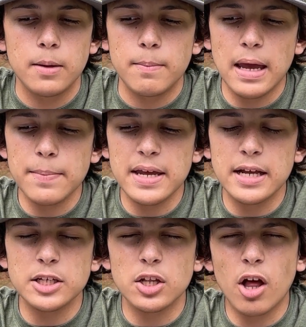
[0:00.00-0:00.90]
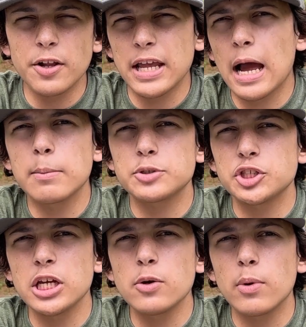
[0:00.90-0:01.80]
maybe a lot of times
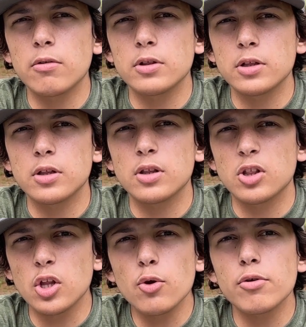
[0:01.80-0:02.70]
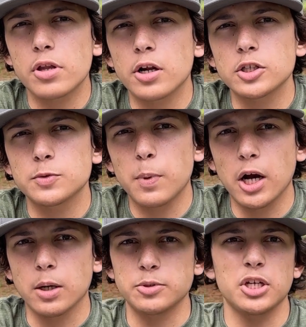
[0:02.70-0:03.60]
she will lose her
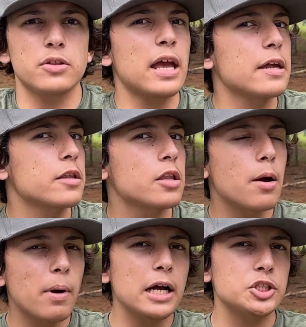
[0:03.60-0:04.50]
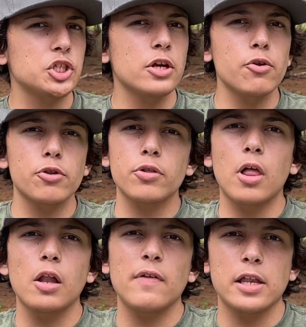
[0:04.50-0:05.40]
sperm. She lays so much, she uses a
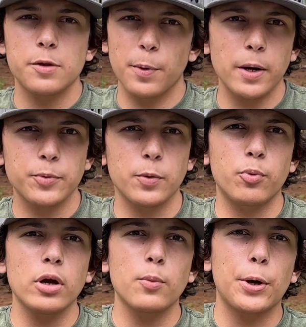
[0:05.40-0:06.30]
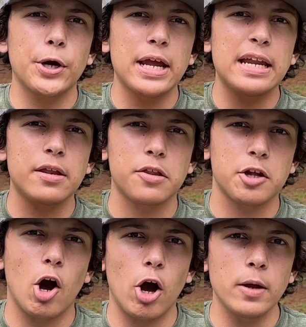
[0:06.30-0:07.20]
lot of that sperm to the point where it is
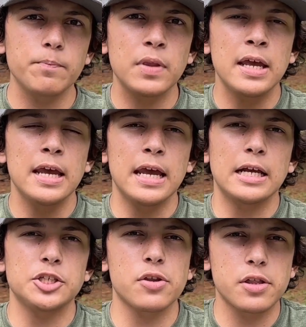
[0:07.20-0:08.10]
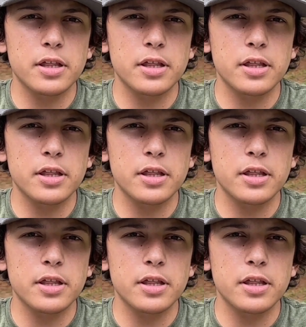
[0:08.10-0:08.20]
gone. She